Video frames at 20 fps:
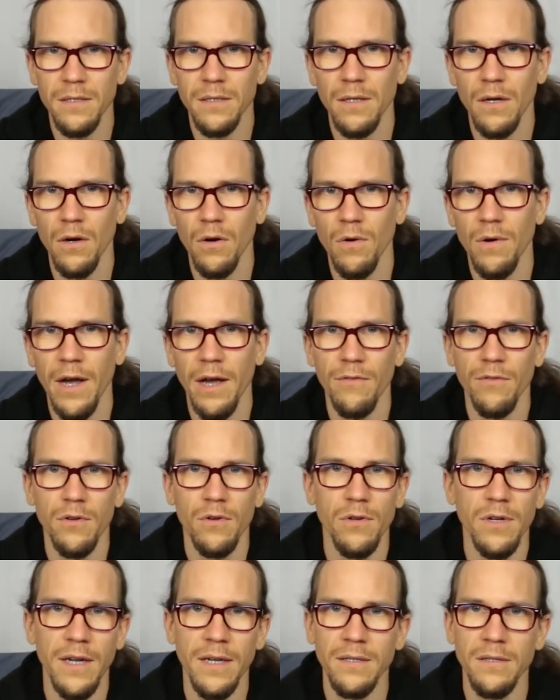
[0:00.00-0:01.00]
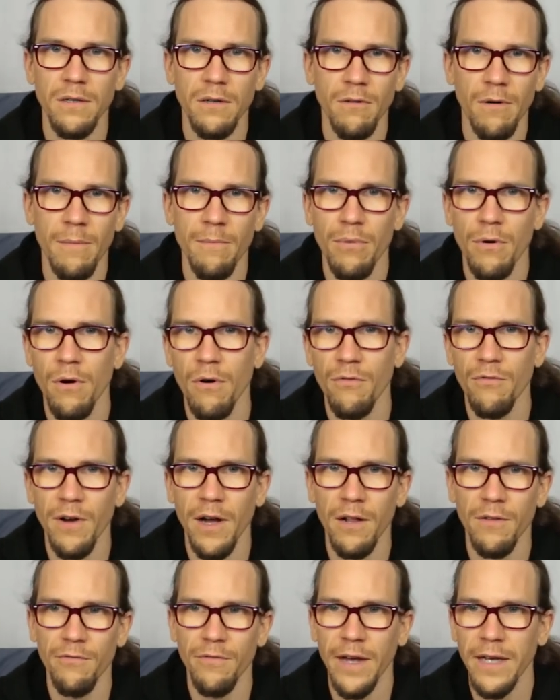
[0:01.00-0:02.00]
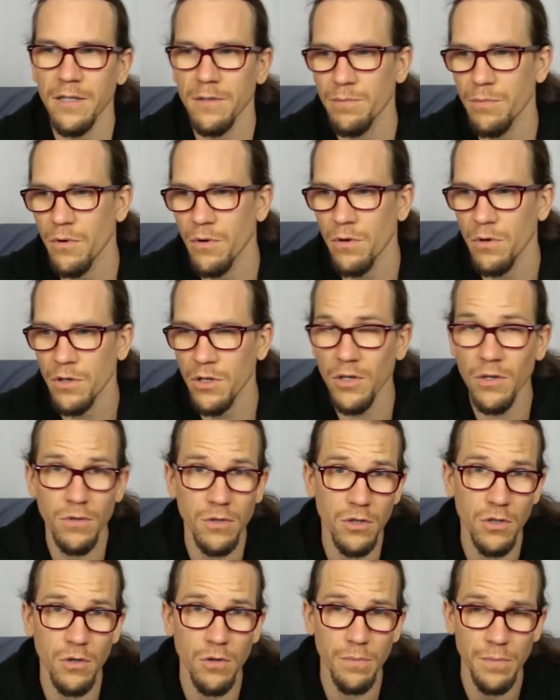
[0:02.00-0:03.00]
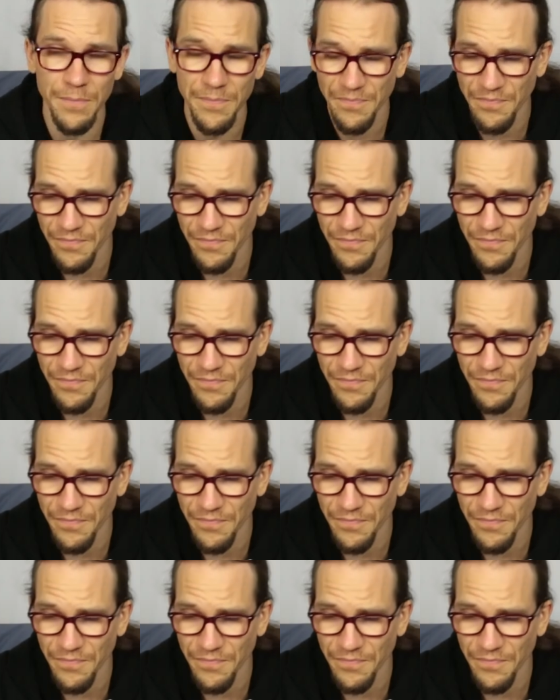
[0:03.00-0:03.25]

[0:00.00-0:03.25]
so have a good Instagram profile, Facebook, YouTube,